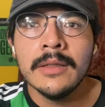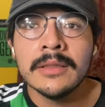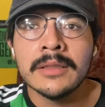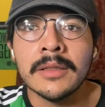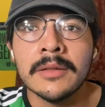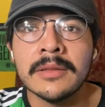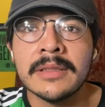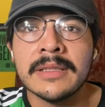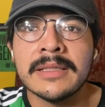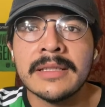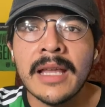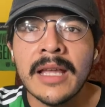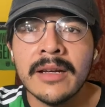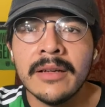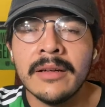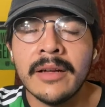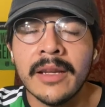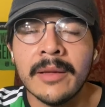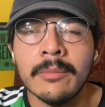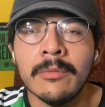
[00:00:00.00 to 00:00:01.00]
So on
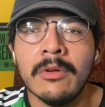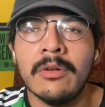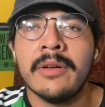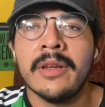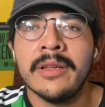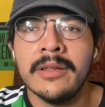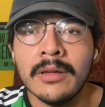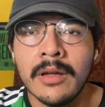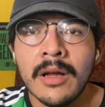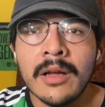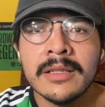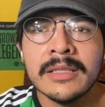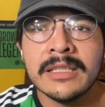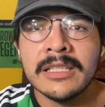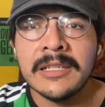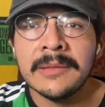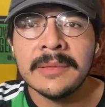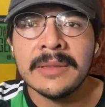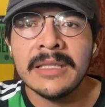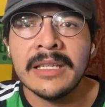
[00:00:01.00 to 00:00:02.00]
Saturday morning,
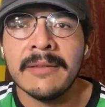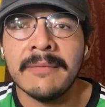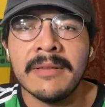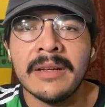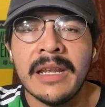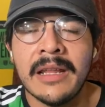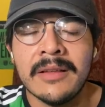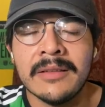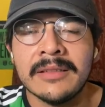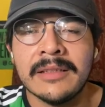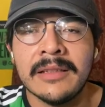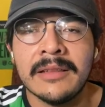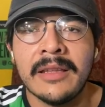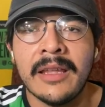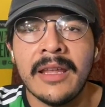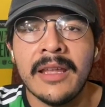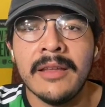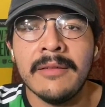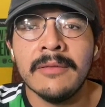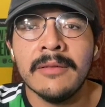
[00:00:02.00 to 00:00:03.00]
Austin FC have announced that
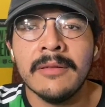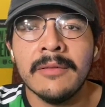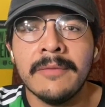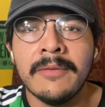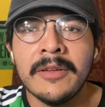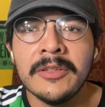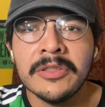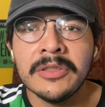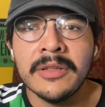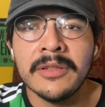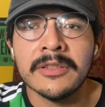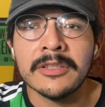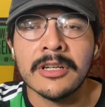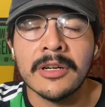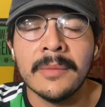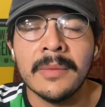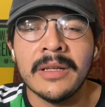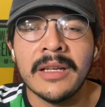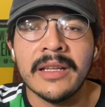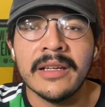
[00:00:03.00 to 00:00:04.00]
they officially
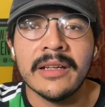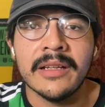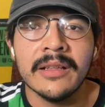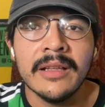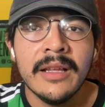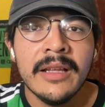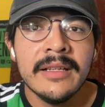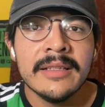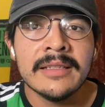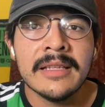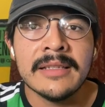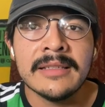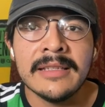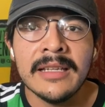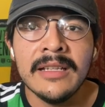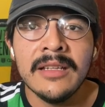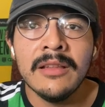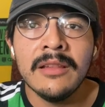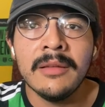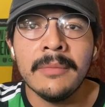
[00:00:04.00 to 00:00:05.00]
terminated
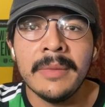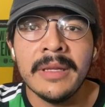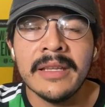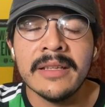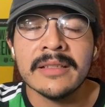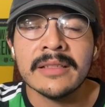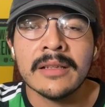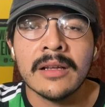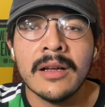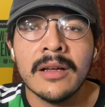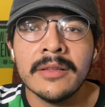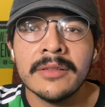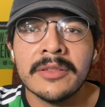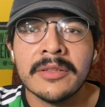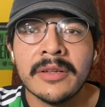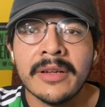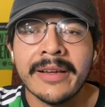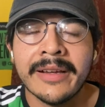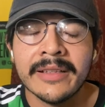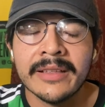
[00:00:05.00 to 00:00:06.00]
Cecilio Dominguez's
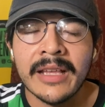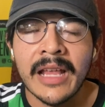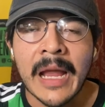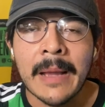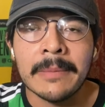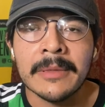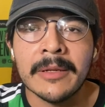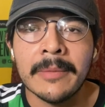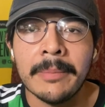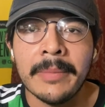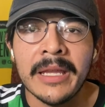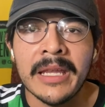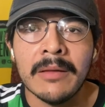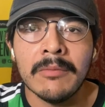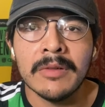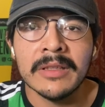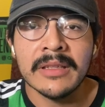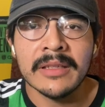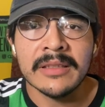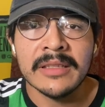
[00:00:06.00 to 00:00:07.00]
contract after
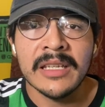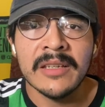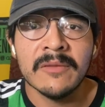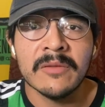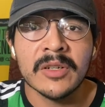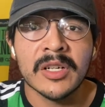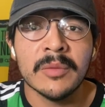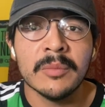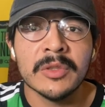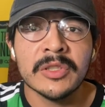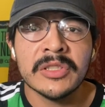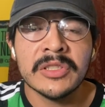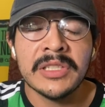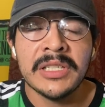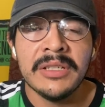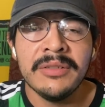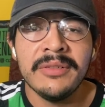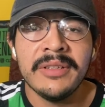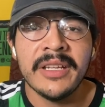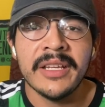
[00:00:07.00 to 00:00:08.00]
being with the team for almost
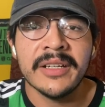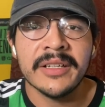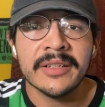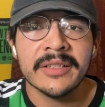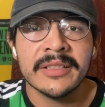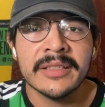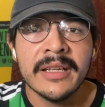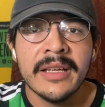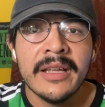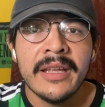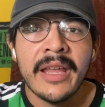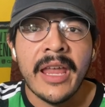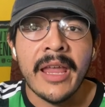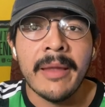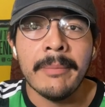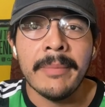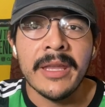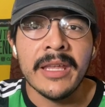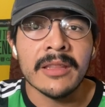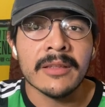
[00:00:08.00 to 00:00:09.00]
two years
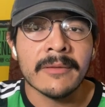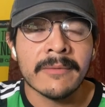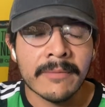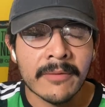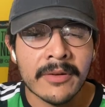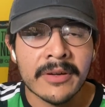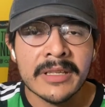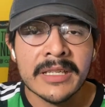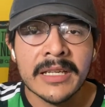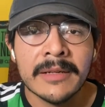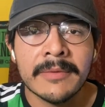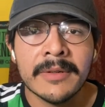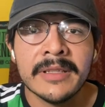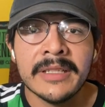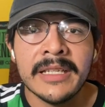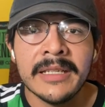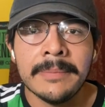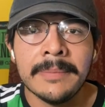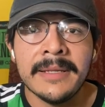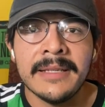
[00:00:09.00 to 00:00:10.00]
and being the first ever
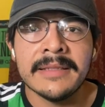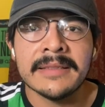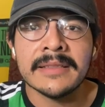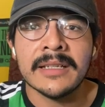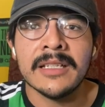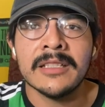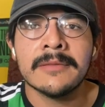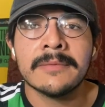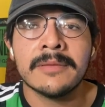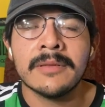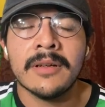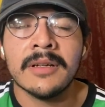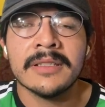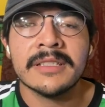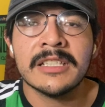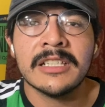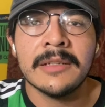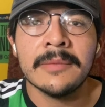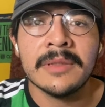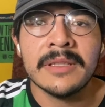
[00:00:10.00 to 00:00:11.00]
DP signed for
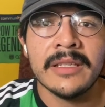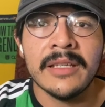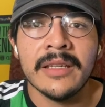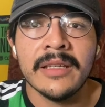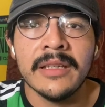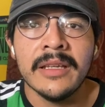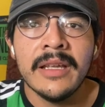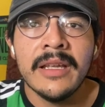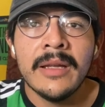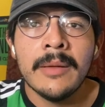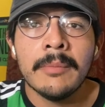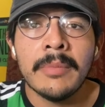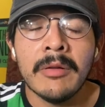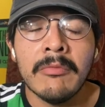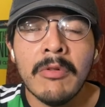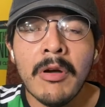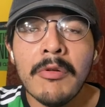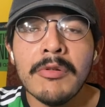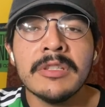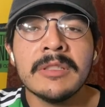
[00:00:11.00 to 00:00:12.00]
Austin FC.
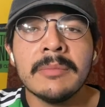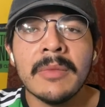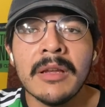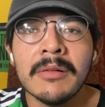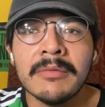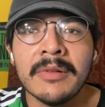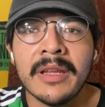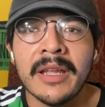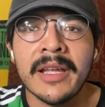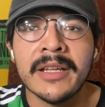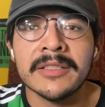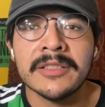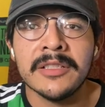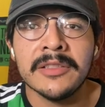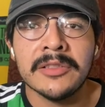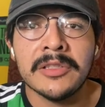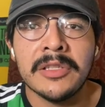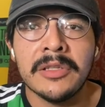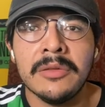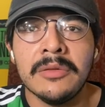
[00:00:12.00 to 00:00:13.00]
But what was my
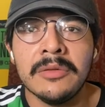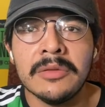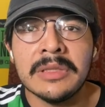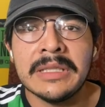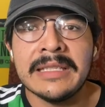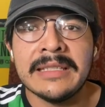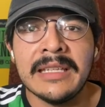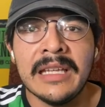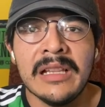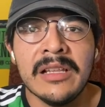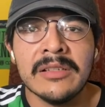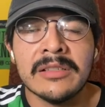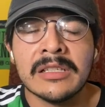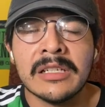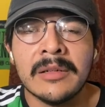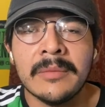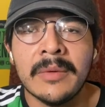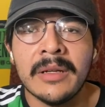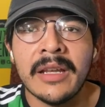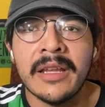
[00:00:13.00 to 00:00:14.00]
reaction to Cecilio's
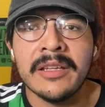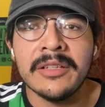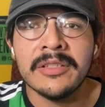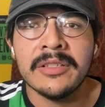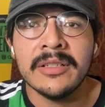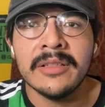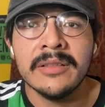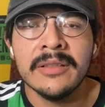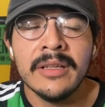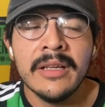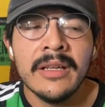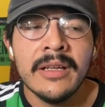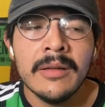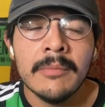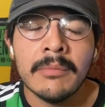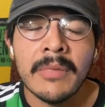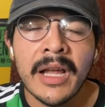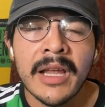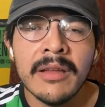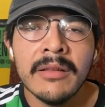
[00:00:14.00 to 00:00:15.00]
termination?
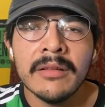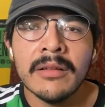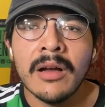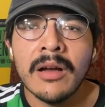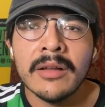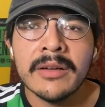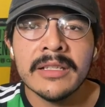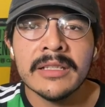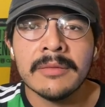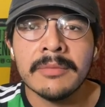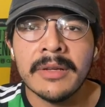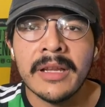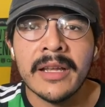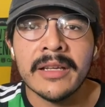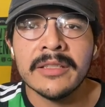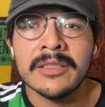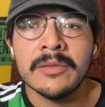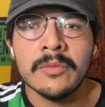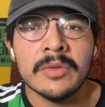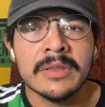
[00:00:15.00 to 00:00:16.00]
My honest
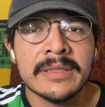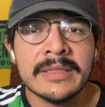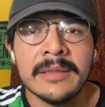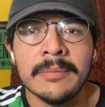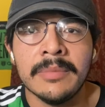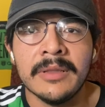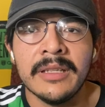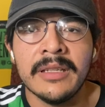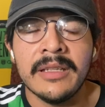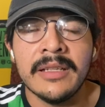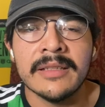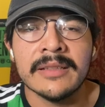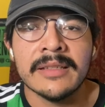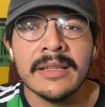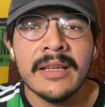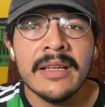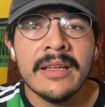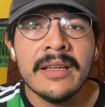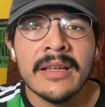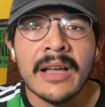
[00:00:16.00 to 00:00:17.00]
reaction was simply this.
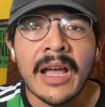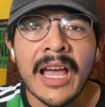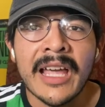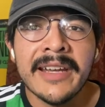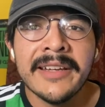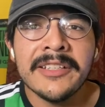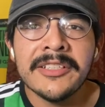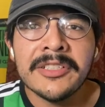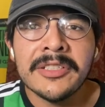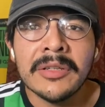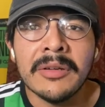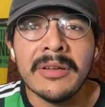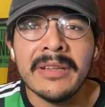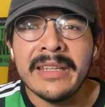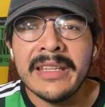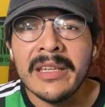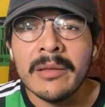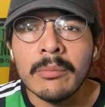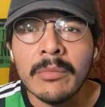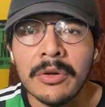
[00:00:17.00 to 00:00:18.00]
I didn't show
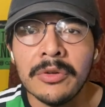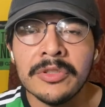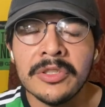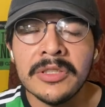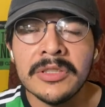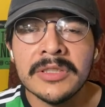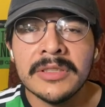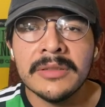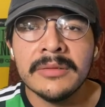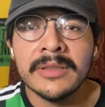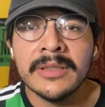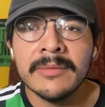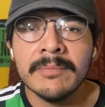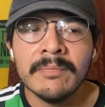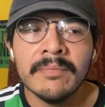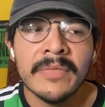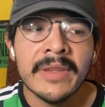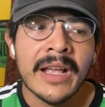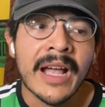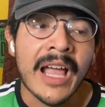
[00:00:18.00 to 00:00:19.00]
any emotion to it.
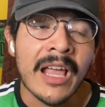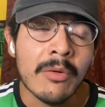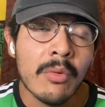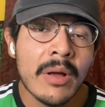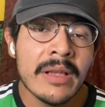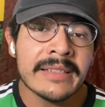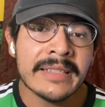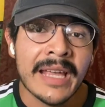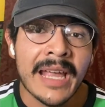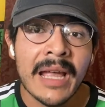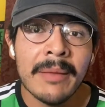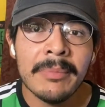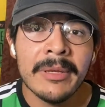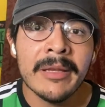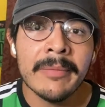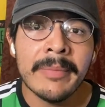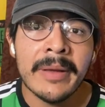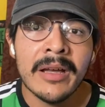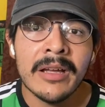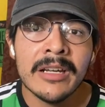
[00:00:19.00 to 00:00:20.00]
I was happy
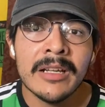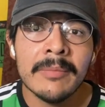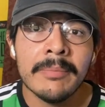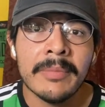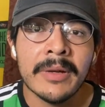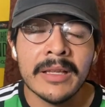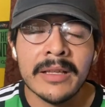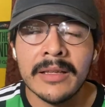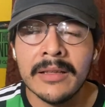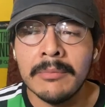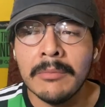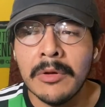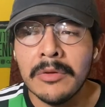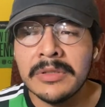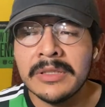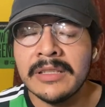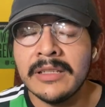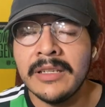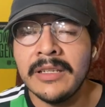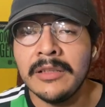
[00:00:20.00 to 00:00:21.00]
about it, but
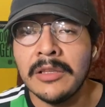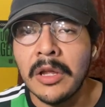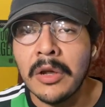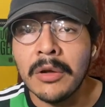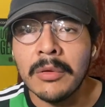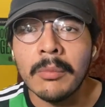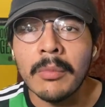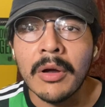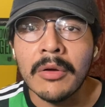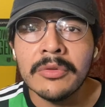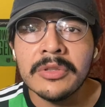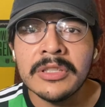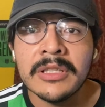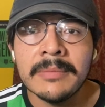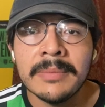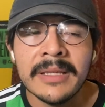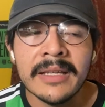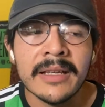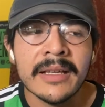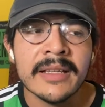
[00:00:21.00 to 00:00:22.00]
mostly no emotion
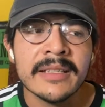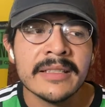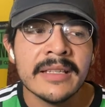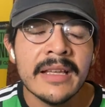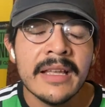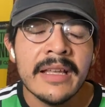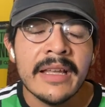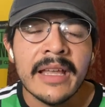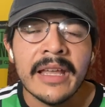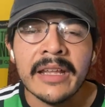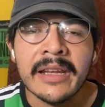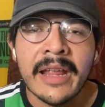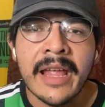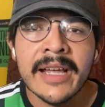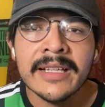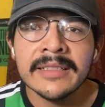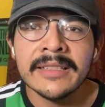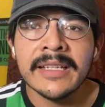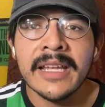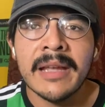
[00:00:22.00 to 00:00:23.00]
because it
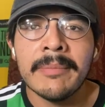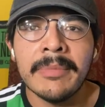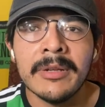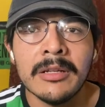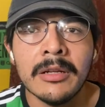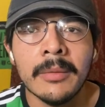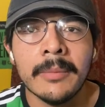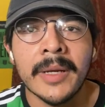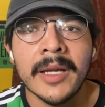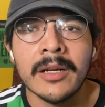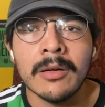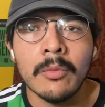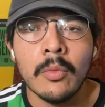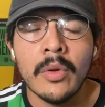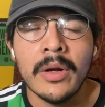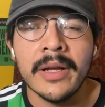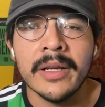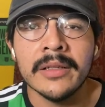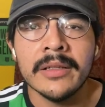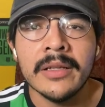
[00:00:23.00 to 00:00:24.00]
had to happen no matter what.